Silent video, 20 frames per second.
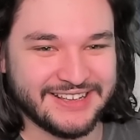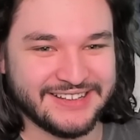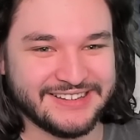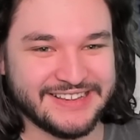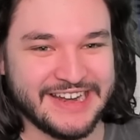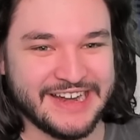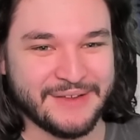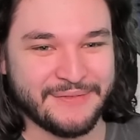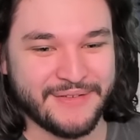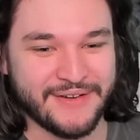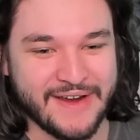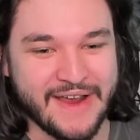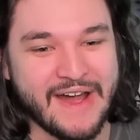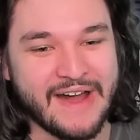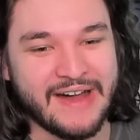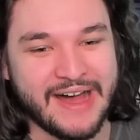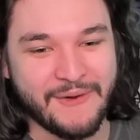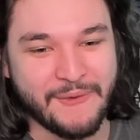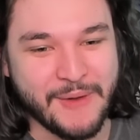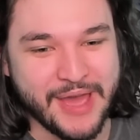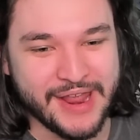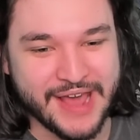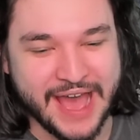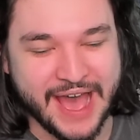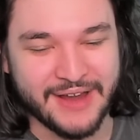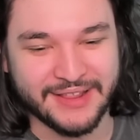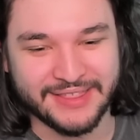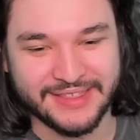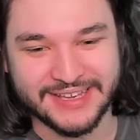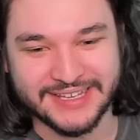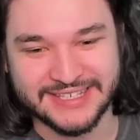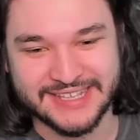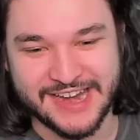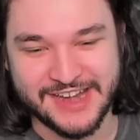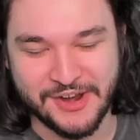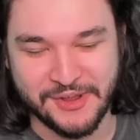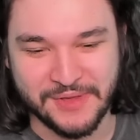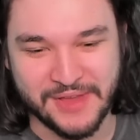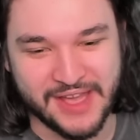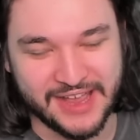figure out a way out of this, and
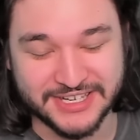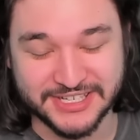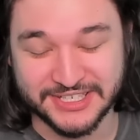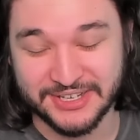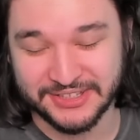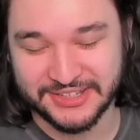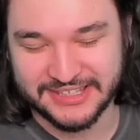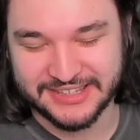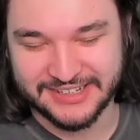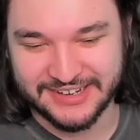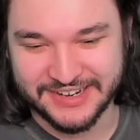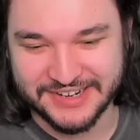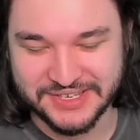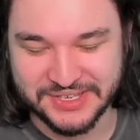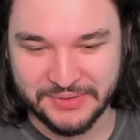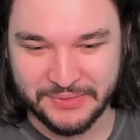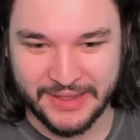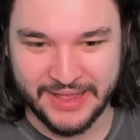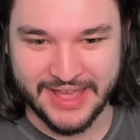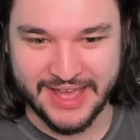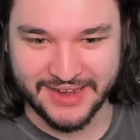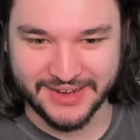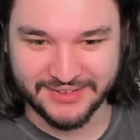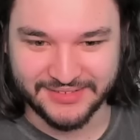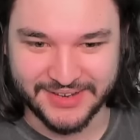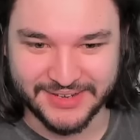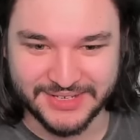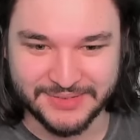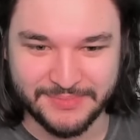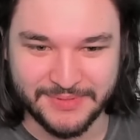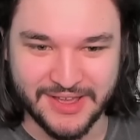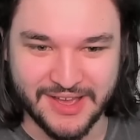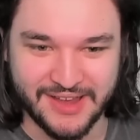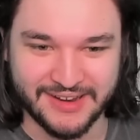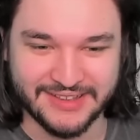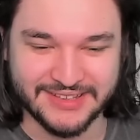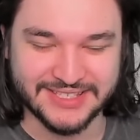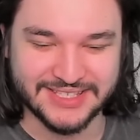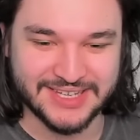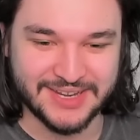I just don't think there is a way out of it, to be
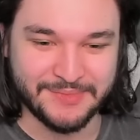honest.